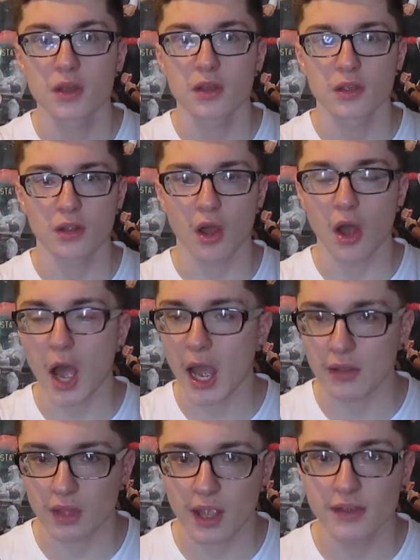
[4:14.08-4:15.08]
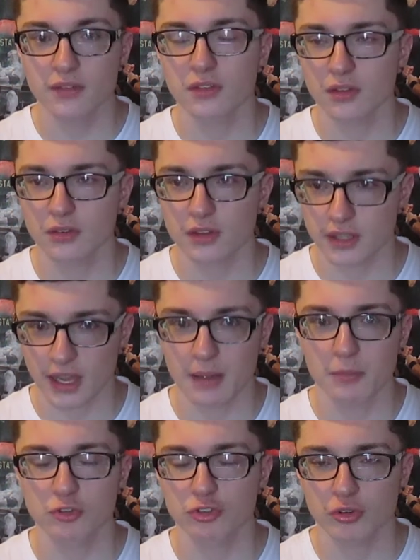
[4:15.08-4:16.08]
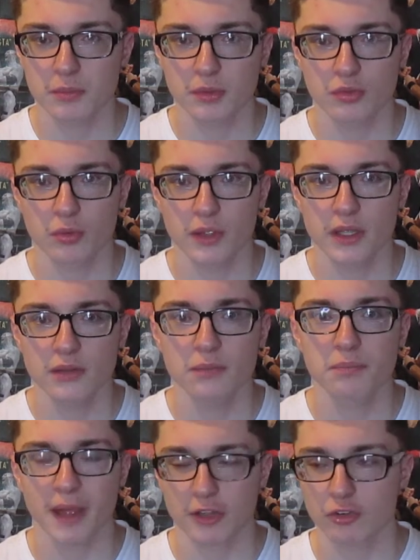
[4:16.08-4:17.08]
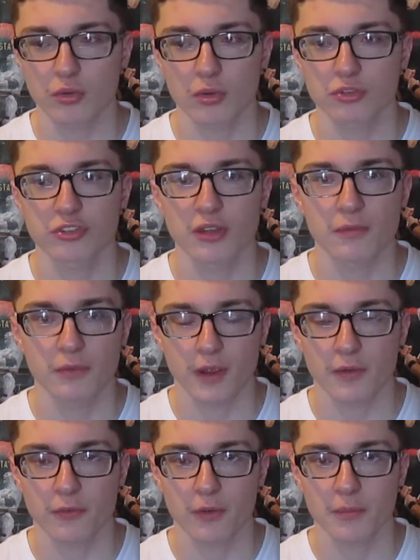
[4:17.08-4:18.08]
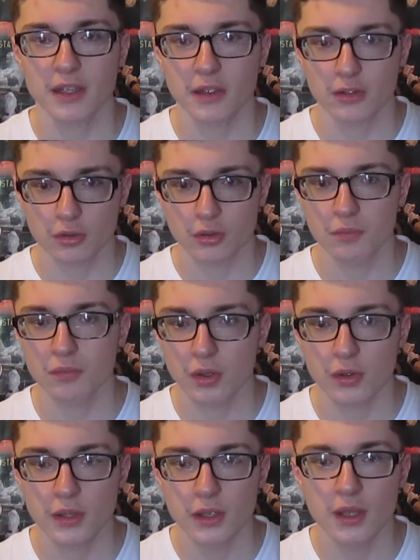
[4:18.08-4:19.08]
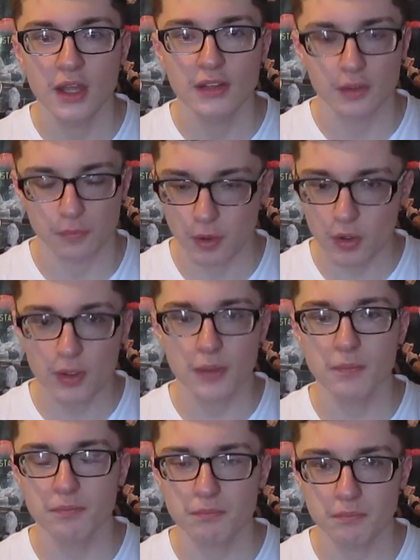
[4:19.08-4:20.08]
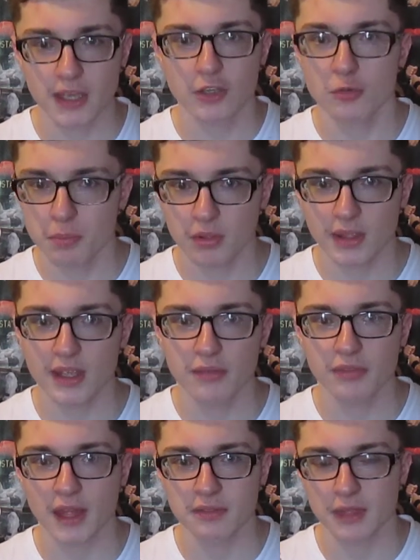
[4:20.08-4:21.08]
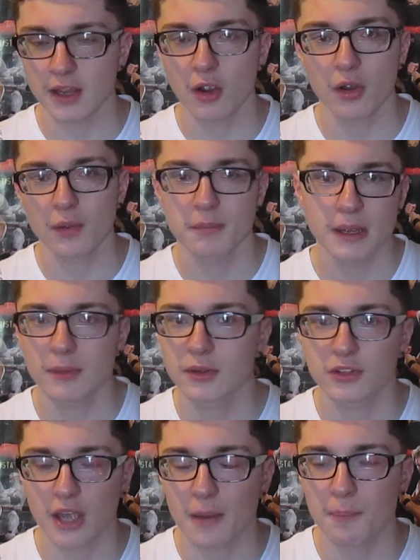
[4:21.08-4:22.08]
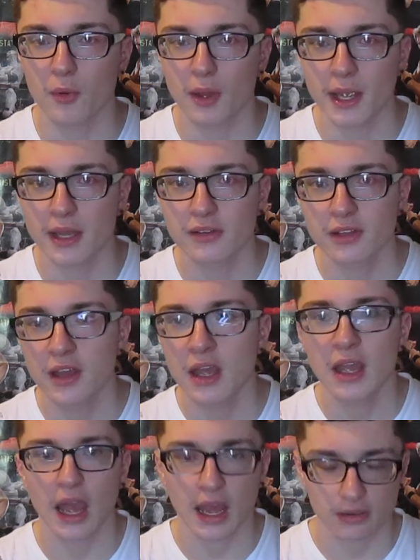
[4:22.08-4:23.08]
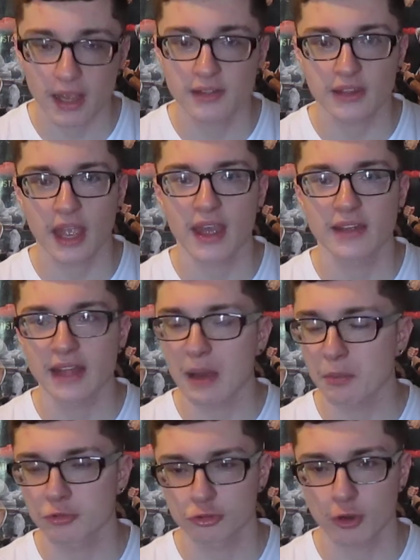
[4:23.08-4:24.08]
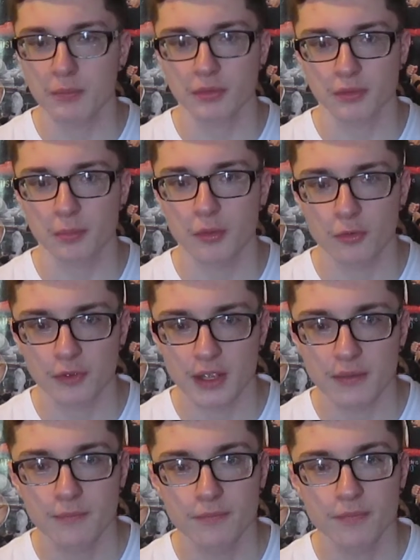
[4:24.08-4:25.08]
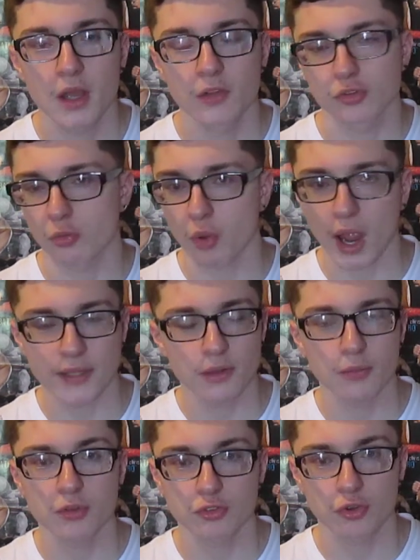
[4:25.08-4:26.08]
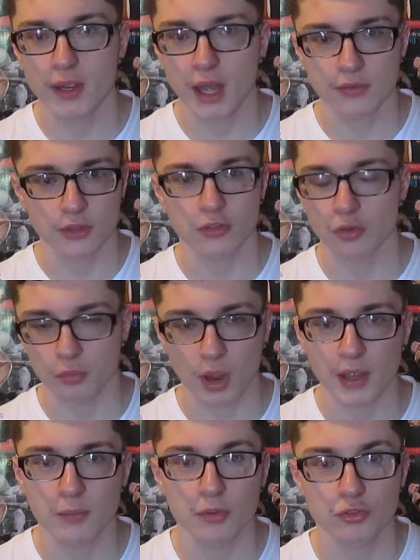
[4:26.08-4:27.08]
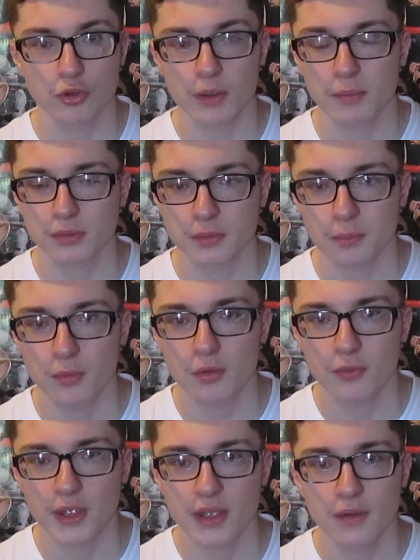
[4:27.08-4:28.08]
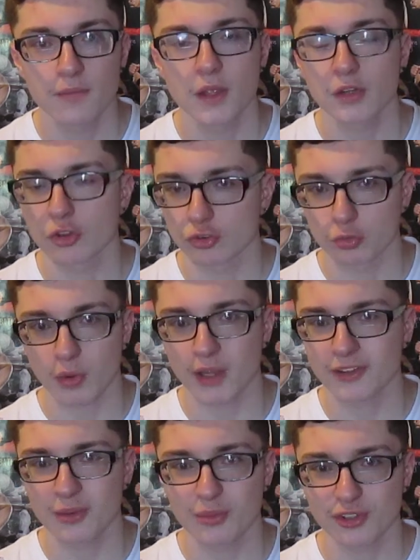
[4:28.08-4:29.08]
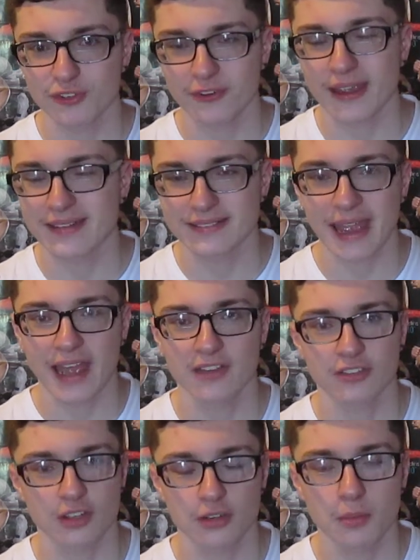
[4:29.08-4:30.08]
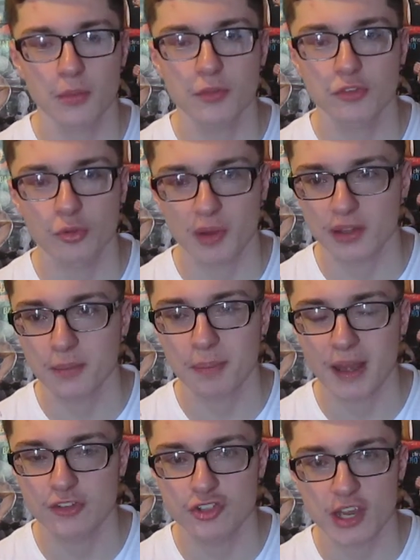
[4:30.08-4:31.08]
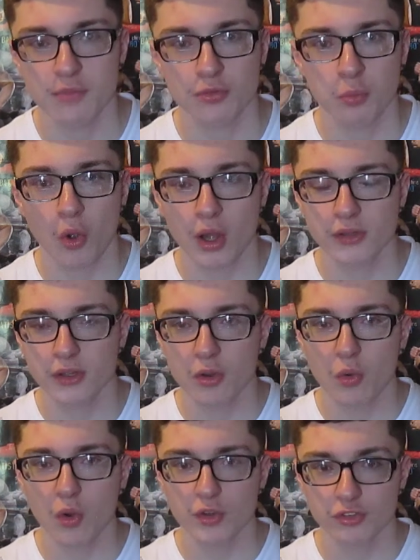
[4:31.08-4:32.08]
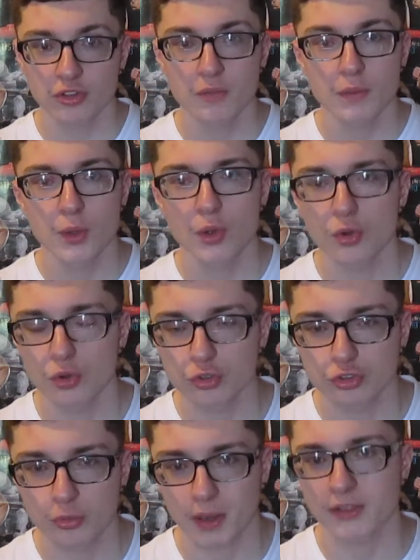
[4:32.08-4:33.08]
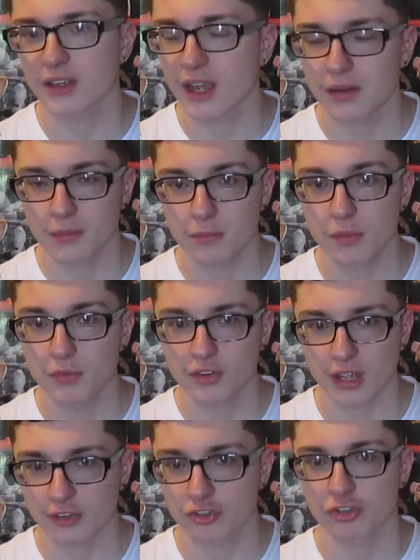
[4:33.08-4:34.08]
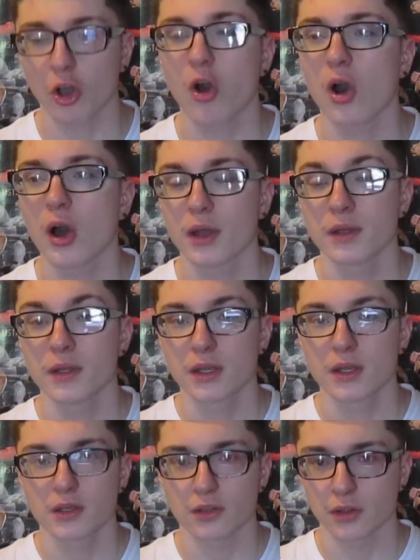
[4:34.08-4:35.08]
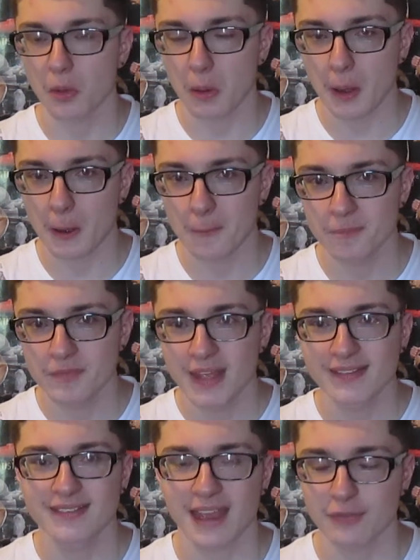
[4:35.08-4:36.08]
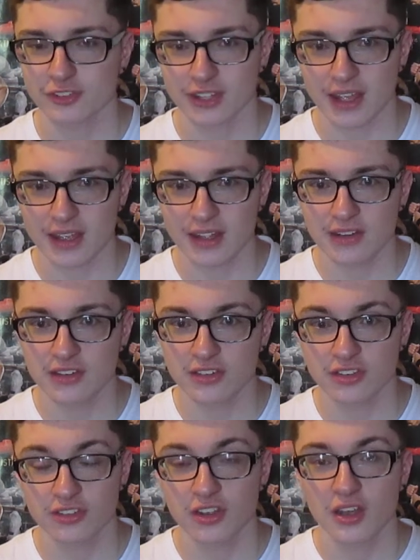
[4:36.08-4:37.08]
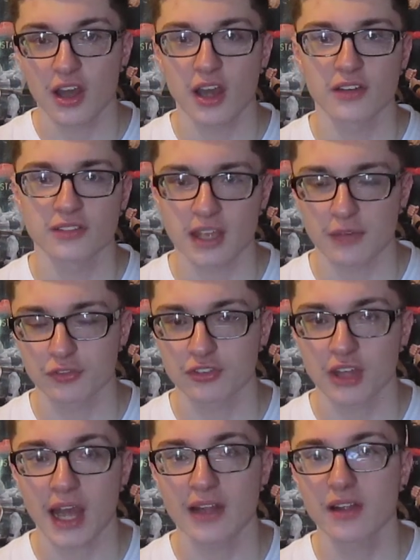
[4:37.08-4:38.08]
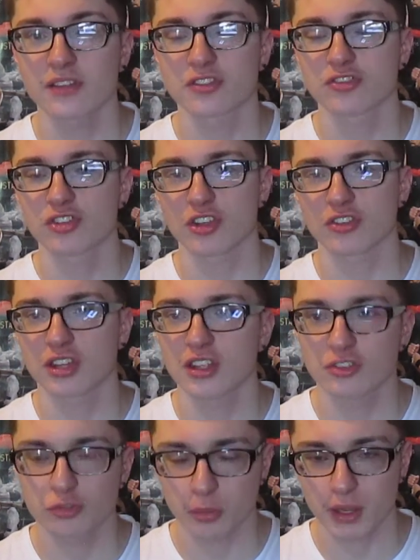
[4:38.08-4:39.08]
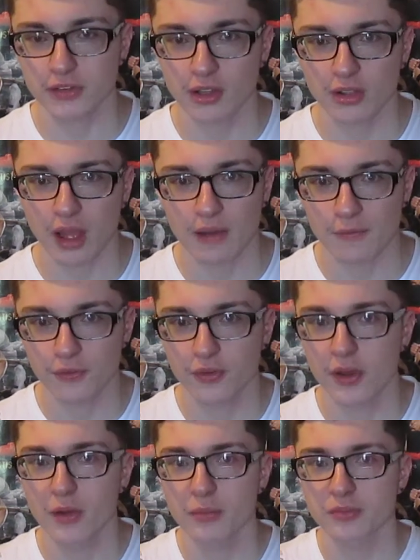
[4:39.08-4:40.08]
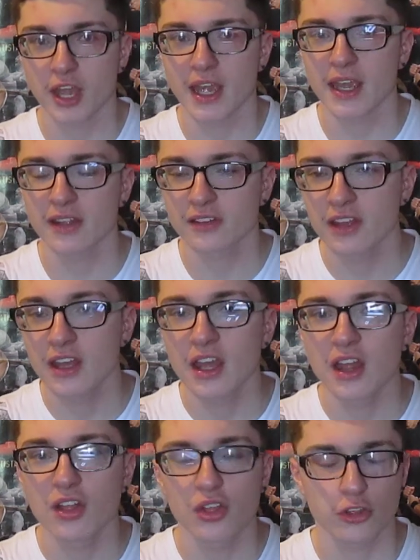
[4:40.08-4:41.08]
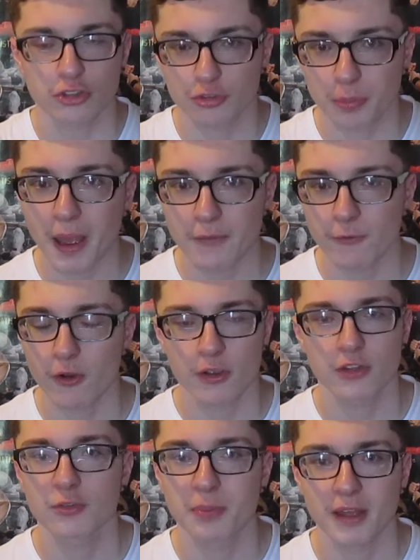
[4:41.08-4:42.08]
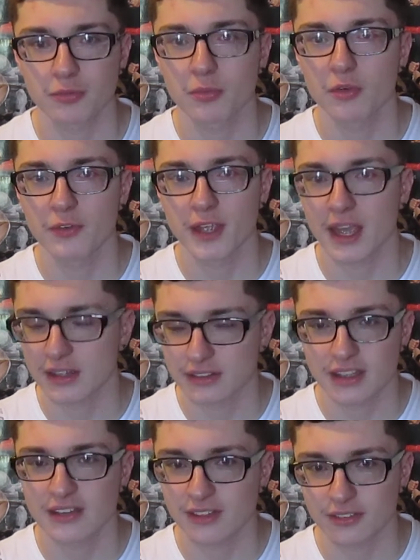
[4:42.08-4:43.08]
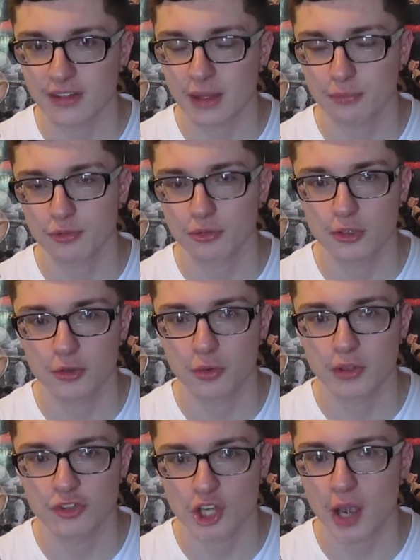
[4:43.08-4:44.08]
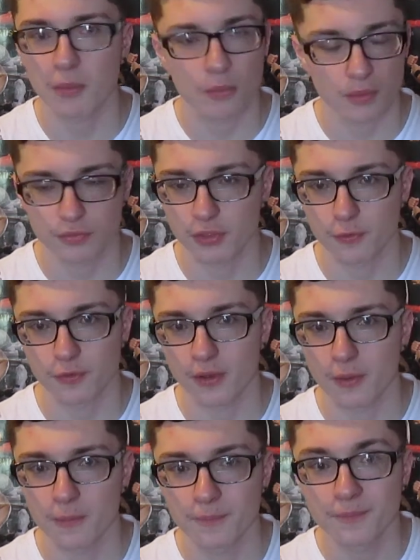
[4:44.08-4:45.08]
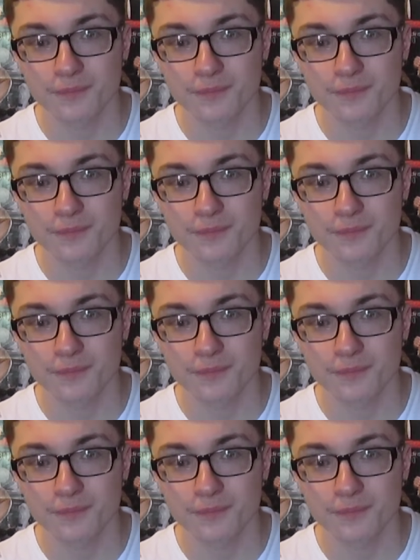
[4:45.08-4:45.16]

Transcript: You know, I liked the chemistry between Patrick Wilson and Vera Farmiga. You can really, they really make you believe that they are a married couple, and I like that, and that was great with the movie. The writing was great. I thought the writing was great with the movie. The directing was fantastic. The movie's directed by James Wan, of course, who's directed uh, movies like Saw you know, um, Death Sentence, uh, Dead Silence, just, he's directed a lot of films, and this was by far his best movie, and I think he does an absolutely great job with the film.